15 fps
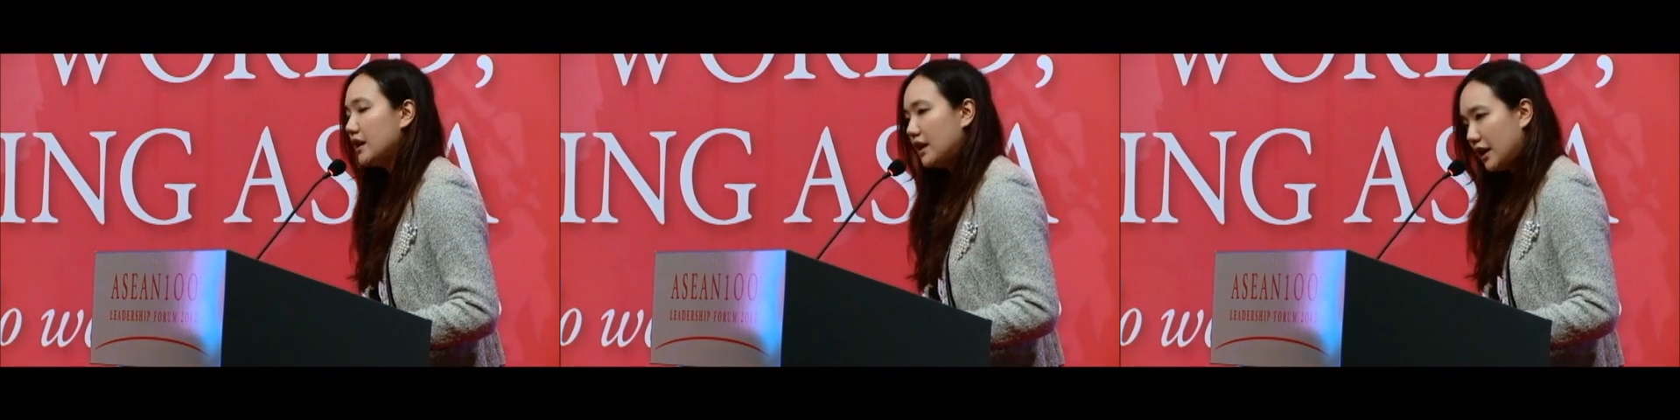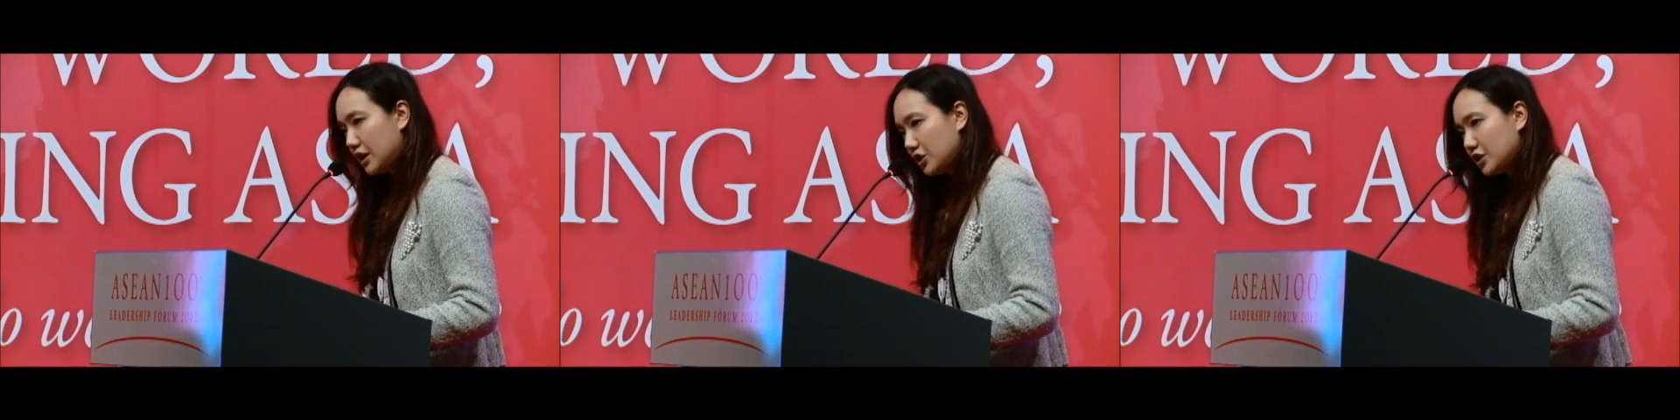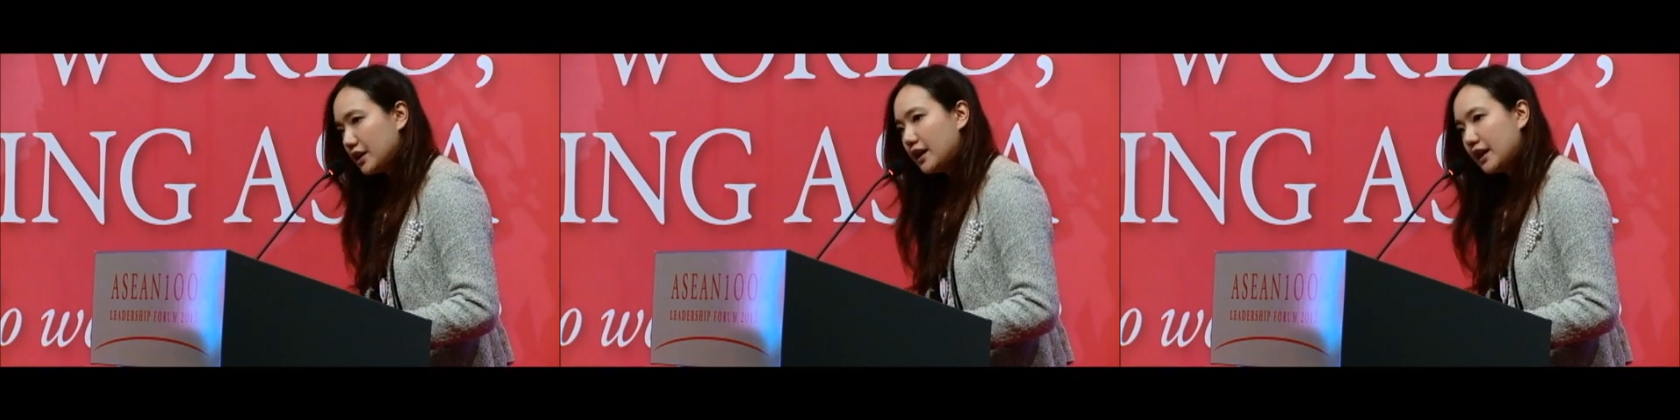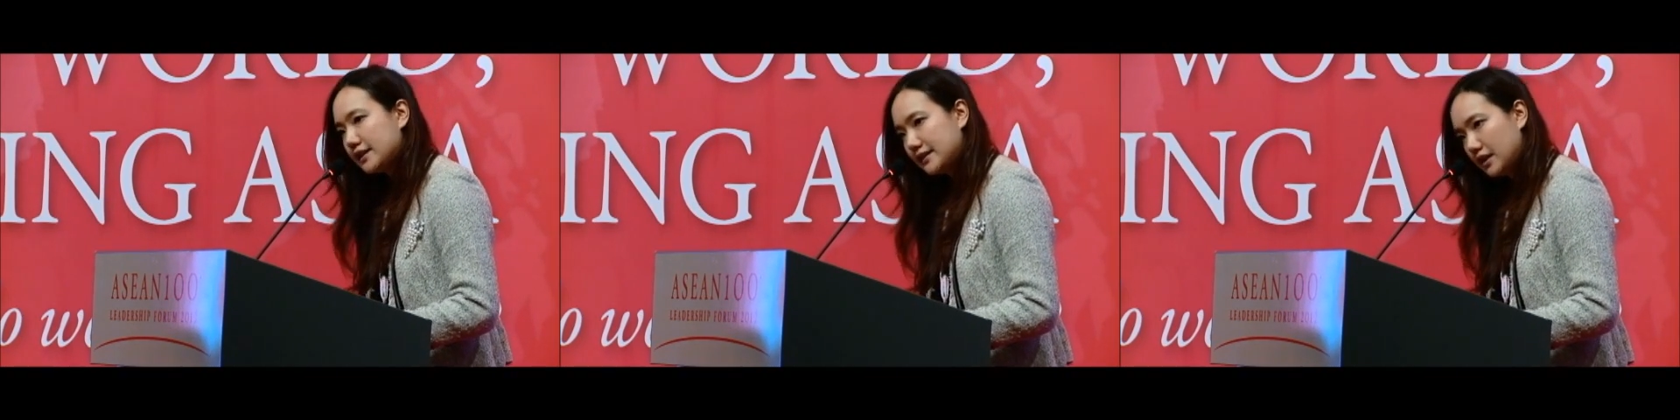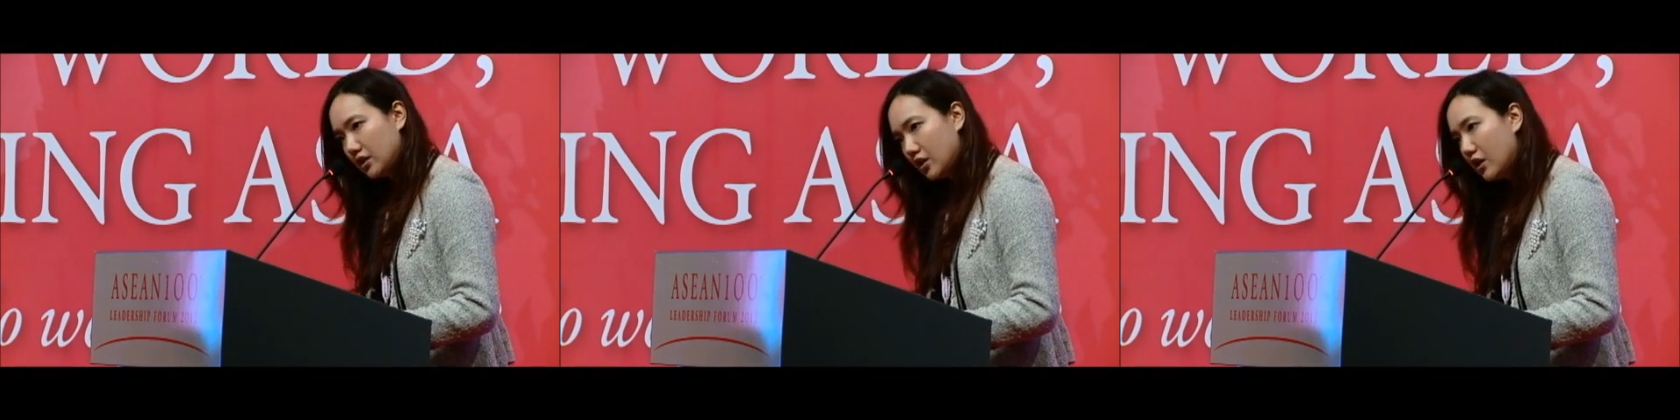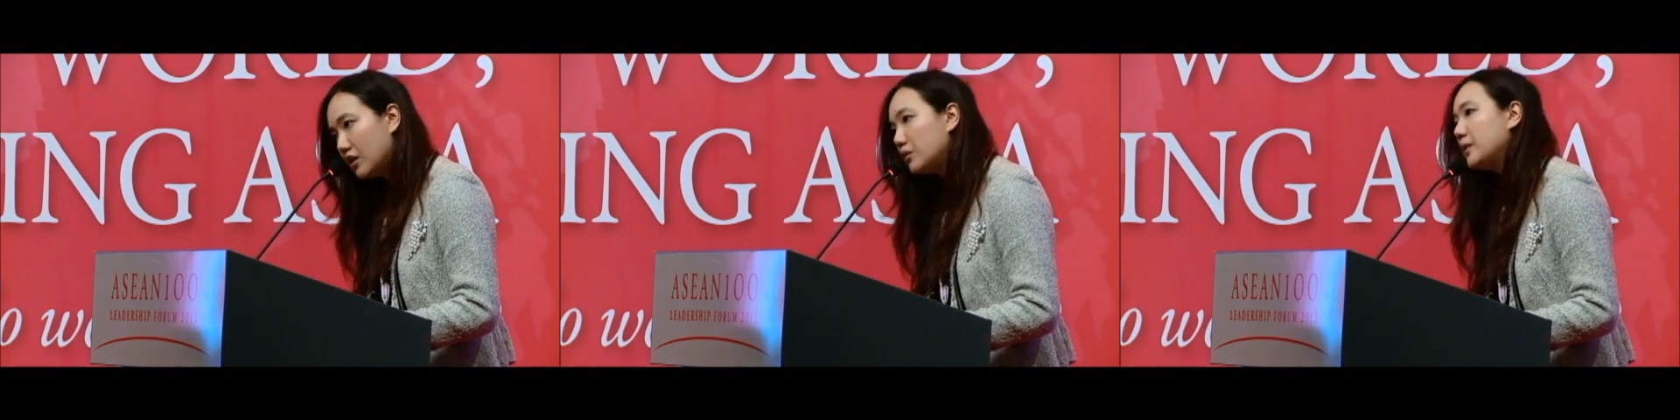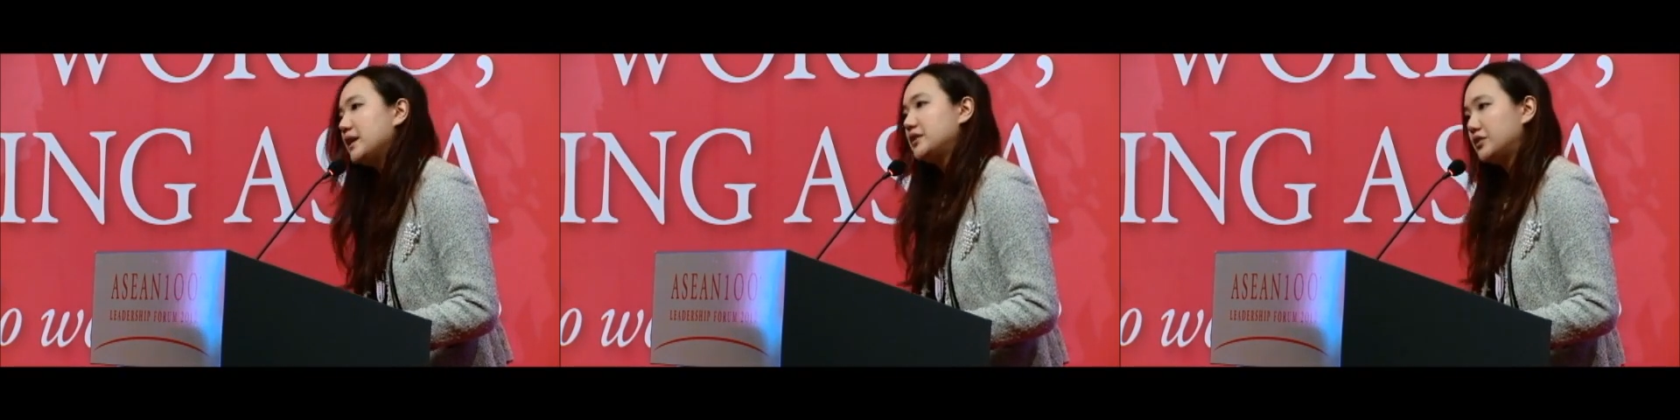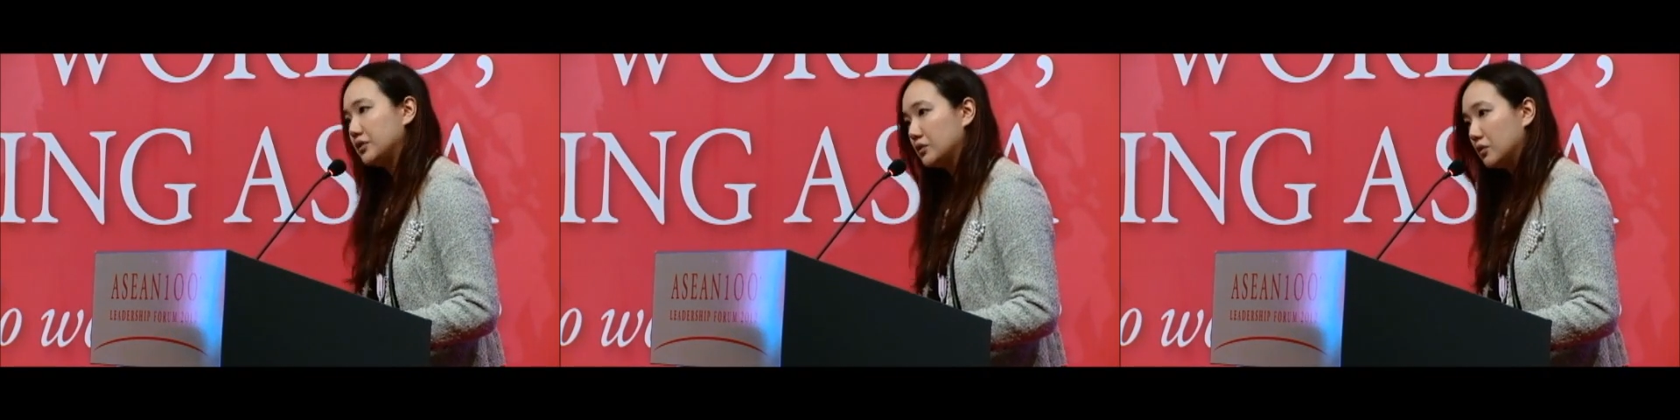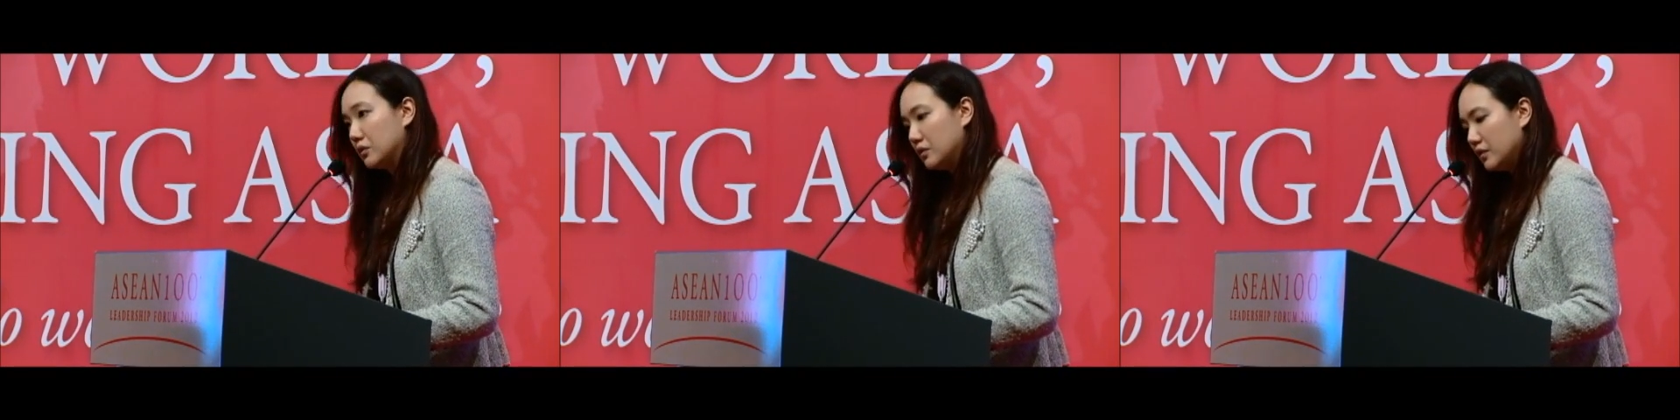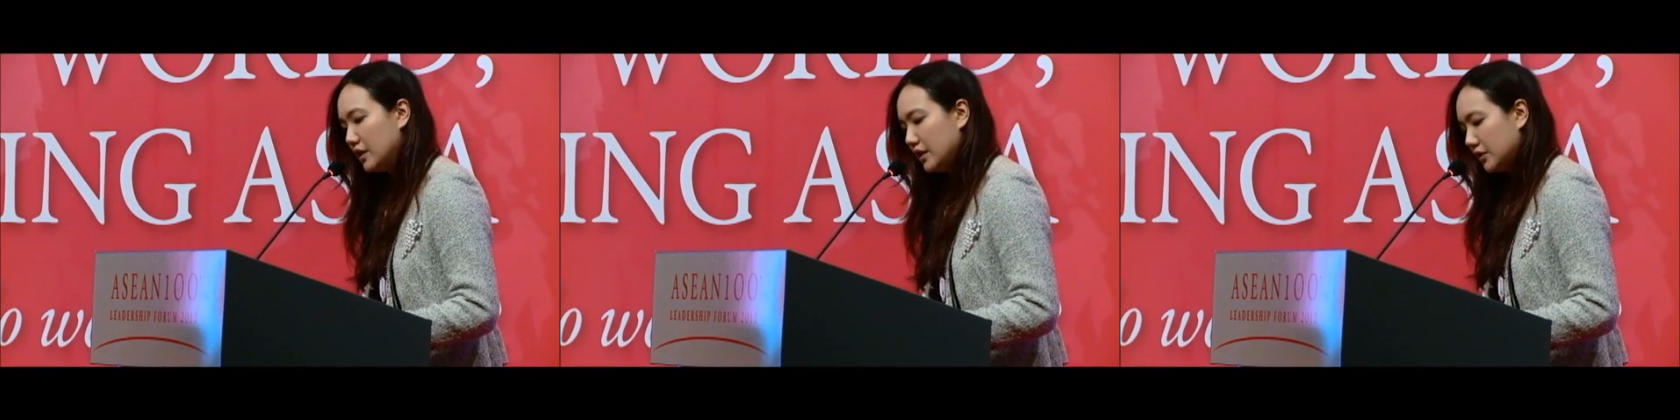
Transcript: Asia has a long way to go